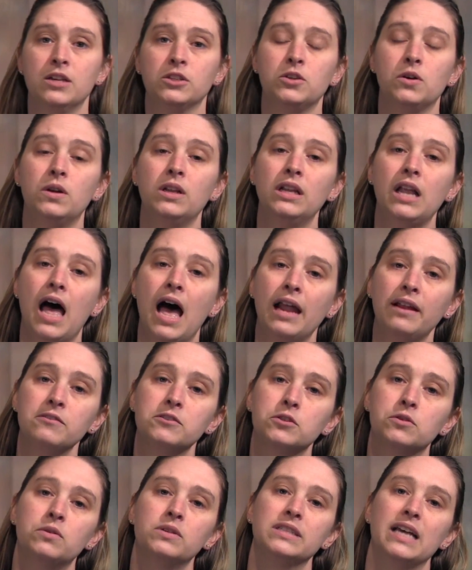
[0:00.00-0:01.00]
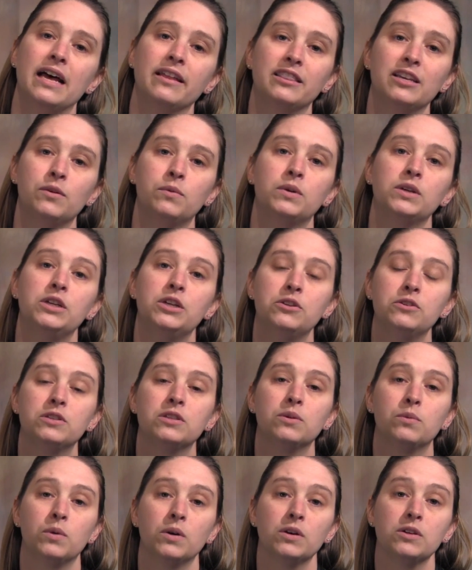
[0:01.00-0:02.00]
So a lot of schools out there will
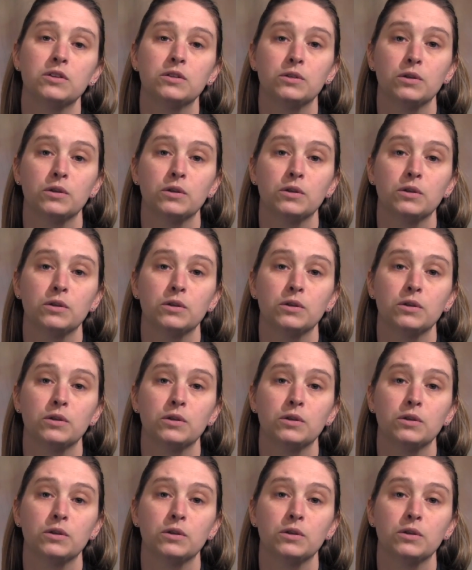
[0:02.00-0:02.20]
use the word